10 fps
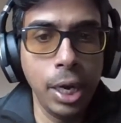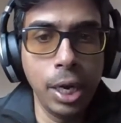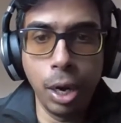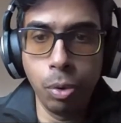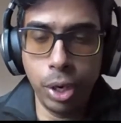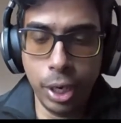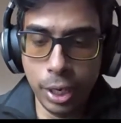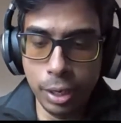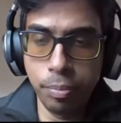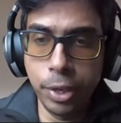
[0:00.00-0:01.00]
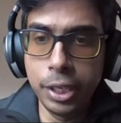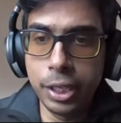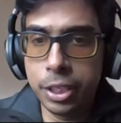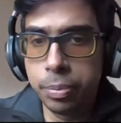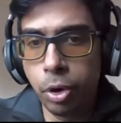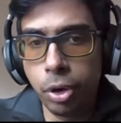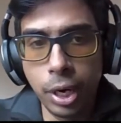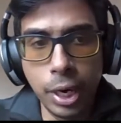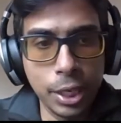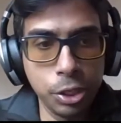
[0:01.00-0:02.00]
Now, in this
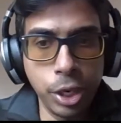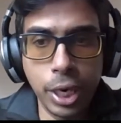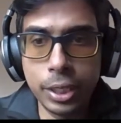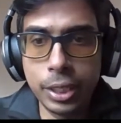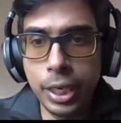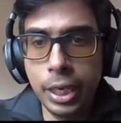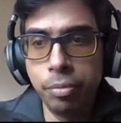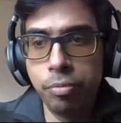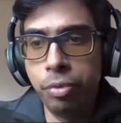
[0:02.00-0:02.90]
model, as you can see,